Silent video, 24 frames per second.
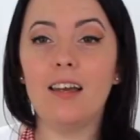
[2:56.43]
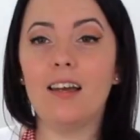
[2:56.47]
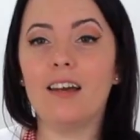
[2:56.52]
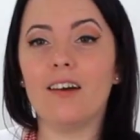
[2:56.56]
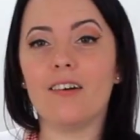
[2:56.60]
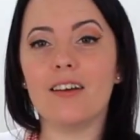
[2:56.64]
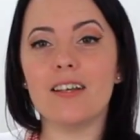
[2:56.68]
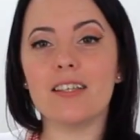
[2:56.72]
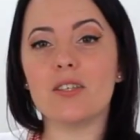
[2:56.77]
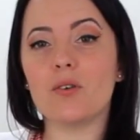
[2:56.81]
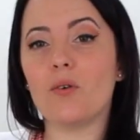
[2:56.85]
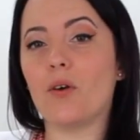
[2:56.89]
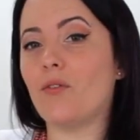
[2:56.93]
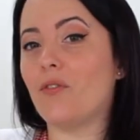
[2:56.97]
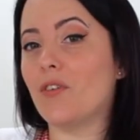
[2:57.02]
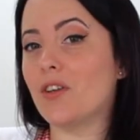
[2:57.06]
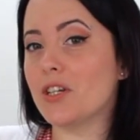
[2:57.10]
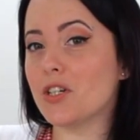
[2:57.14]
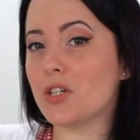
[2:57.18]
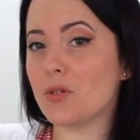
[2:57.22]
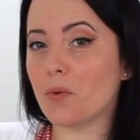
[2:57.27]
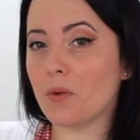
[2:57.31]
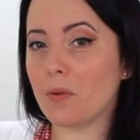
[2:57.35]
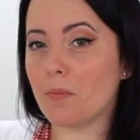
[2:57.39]
Alright, so I
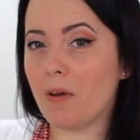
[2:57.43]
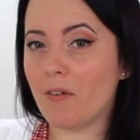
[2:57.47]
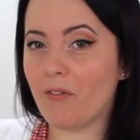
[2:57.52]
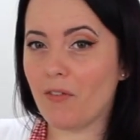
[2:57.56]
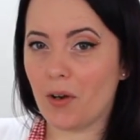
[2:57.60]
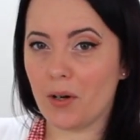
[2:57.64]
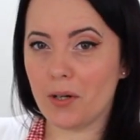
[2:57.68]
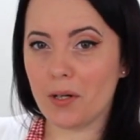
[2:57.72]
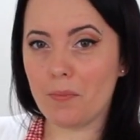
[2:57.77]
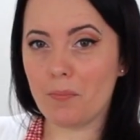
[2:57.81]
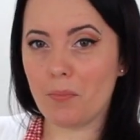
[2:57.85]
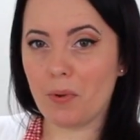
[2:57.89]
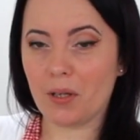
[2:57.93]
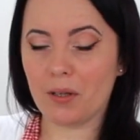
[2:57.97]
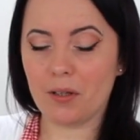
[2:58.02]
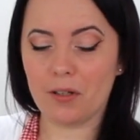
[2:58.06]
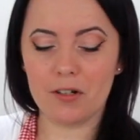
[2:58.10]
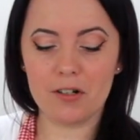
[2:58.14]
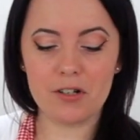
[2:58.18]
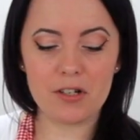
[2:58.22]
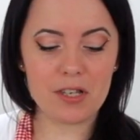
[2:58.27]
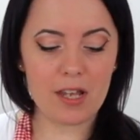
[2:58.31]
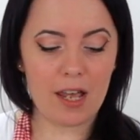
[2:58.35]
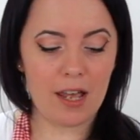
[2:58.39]
finished with my fondant
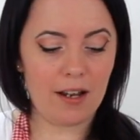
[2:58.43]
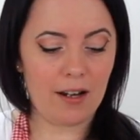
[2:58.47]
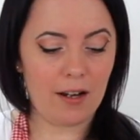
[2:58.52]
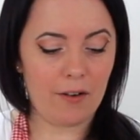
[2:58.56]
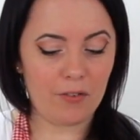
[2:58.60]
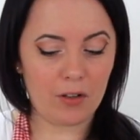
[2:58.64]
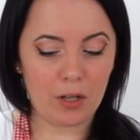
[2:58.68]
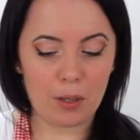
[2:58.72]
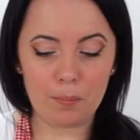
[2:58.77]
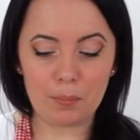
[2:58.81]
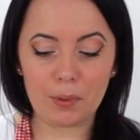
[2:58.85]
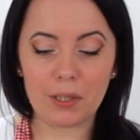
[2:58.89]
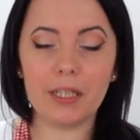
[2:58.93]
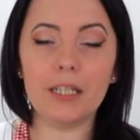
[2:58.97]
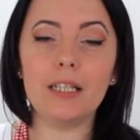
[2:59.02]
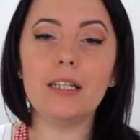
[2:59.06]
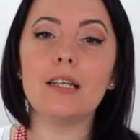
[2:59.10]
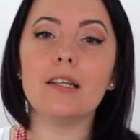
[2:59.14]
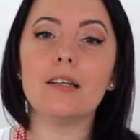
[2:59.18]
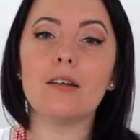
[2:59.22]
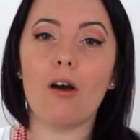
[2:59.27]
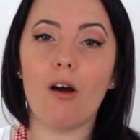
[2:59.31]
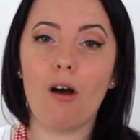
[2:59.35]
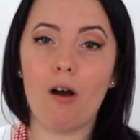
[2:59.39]
pillars and I've
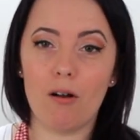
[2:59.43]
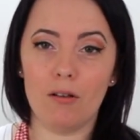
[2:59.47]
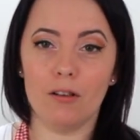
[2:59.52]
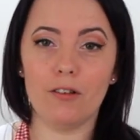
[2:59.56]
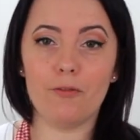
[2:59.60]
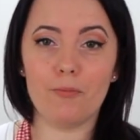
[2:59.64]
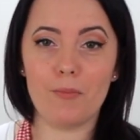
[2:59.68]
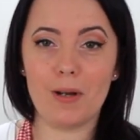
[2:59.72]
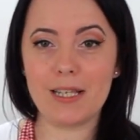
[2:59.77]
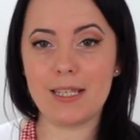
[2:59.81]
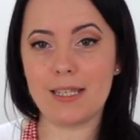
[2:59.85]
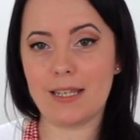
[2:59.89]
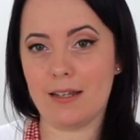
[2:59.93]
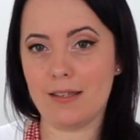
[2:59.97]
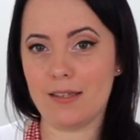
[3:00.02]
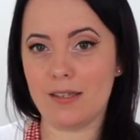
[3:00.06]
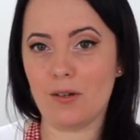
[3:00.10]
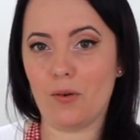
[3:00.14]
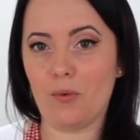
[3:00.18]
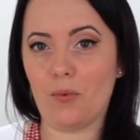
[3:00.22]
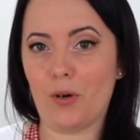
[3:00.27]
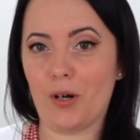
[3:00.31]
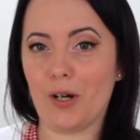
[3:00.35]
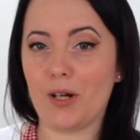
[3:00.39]
completed all of my
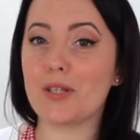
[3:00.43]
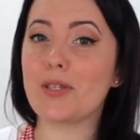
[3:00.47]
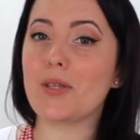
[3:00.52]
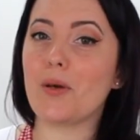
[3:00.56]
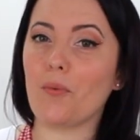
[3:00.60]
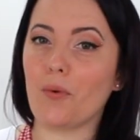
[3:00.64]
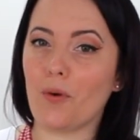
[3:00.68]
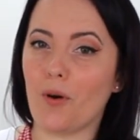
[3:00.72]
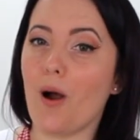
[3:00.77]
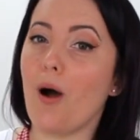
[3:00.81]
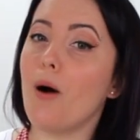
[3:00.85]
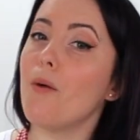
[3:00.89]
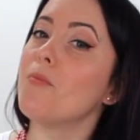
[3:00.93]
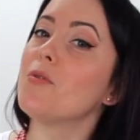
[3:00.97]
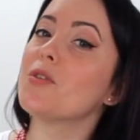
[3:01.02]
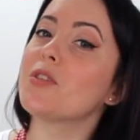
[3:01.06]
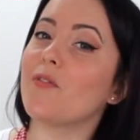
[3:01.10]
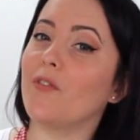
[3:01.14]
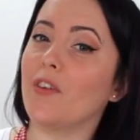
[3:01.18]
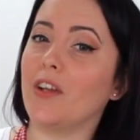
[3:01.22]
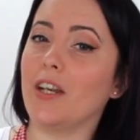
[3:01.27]
stencil work, so we're almost